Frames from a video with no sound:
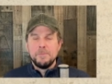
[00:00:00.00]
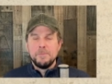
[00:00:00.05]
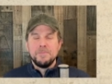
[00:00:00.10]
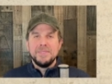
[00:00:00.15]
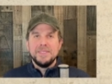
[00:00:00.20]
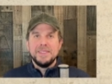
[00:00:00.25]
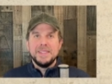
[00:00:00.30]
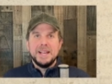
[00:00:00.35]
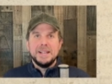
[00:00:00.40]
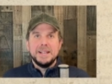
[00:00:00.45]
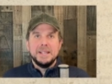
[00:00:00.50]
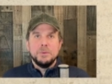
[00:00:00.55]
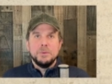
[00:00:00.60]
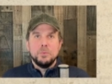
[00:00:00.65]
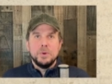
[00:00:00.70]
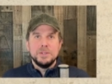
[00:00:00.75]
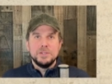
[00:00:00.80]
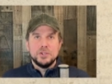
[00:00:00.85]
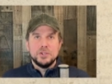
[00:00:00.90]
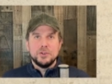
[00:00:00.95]
that it
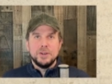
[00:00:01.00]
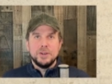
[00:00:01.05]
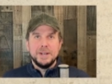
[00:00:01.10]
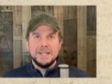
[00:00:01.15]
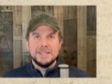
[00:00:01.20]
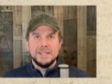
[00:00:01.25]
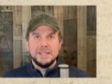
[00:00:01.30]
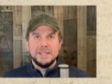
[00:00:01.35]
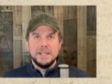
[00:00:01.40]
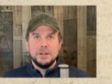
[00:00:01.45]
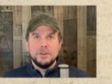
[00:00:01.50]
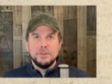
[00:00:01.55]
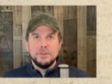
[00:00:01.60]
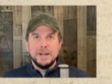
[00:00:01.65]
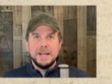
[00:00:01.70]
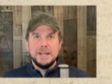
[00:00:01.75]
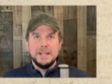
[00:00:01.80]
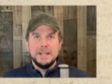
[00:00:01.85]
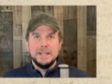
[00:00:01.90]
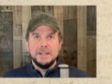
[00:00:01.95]
was
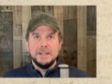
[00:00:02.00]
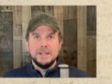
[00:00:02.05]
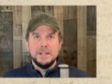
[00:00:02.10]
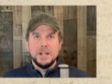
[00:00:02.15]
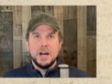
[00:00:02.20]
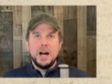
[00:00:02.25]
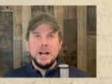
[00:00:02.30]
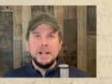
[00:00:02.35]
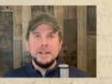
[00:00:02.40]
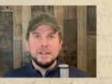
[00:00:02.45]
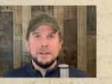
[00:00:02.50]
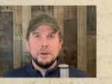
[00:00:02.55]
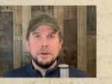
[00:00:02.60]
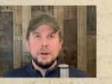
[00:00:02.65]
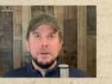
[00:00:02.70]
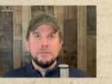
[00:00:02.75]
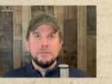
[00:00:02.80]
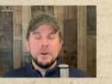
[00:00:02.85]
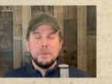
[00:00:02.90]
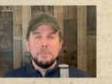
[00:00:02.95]
transliterated not
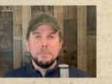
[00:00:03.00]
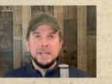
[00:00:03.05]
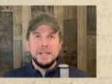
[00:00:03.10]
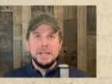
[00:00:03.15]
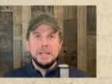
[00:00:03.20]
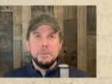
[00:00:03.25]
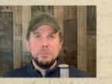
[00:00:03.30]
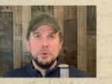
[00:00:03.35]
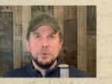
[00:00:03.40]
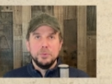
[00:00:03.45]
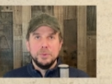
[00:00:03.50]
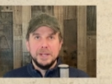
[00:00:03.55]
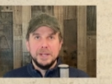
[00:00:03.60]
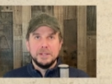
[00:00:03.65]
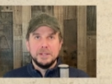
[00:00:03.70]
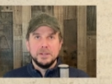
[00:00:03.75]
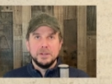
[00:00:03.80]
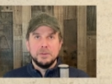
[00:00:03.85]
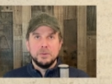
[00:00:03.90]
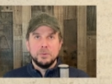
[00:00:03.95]
from Hebrew
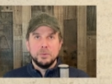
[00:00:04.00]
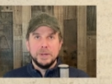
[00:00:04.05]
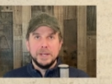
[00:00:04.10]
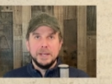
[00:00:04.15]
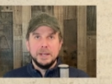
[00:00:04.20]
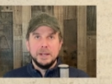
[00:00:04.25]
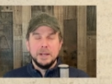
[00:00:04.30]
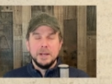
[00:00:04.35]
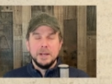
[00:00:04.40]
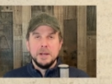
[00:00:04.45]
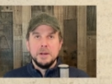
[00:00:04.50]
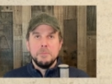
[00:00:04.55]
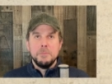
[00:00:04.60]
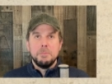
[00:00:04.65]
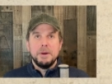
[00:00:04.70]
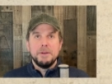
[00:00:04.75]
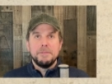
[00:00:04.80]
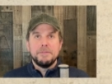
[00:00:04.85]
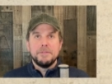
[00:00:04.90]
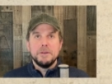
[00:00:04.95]
into Greek,
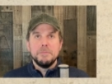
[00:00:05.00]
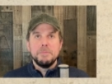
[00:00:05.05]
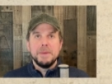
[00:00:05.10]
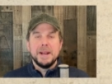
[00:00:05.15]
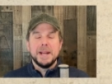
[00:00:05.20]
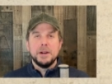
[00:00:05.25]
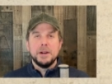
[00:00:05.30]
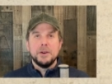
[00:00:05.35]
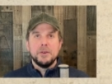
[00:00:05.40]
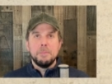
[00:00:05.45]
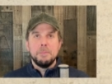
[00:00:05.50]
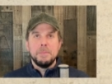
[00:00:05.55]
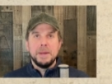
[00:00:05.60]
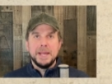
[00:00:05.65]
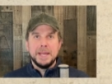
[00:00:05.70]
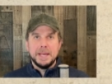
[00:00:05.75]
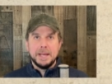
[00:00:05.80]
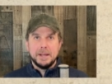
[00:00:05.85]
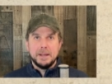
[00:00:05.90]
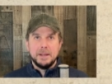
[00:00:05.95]
but from
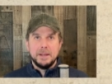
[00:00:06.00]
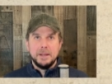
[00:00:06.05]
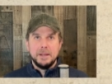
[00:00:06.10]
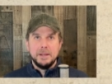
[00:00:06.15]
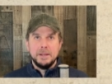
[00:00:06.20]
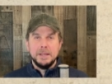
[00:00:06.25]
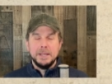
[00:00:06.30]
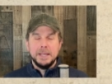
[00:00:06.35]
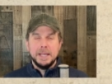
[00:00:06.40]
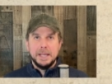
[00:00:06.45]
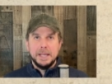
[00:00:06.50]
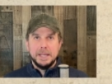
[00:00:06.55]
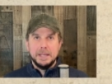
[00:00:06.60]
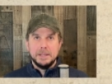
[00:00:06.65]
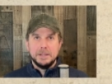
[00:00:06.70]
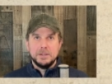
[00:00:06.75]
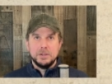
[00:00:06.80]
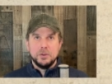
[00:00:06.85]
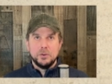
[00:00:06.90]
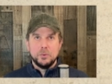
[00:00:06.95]
Aramaic
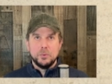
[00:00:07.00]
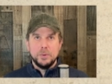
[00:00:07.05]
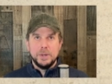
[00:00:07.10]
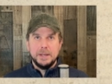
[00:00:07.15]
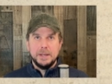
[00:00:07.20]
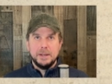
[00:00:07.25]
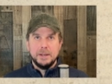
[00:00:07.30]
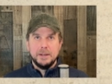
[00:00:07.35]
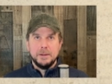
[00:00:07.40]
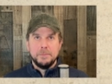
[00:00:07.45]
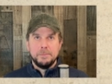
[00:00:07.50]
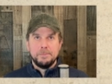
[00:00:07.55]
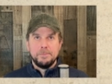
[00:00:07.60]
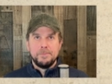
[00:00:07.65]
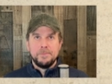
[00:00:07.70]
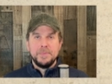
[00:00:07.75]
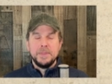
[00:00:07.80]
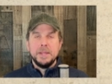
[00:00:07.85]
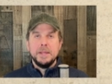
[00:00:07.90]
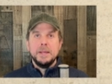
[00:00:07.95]
into Greek.
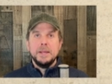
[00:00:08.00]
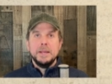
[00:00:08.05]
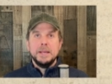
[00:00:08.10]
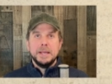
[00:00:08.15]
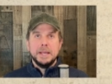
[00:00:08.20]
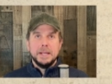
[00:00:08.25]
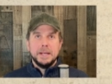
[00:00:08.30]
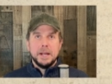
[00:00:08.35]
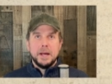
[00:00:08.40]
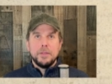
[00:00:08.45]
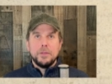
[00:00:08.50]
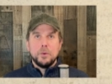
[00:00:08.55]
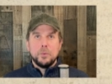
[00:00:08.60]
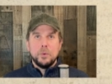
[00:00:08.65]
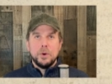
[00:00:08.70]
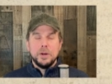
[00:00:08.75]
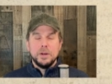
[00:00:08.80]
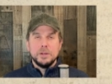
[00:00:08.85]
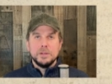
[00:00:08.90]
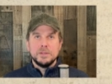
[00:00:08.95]
In other
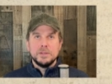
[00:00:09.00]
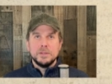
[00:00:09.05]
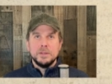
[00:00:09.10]
words,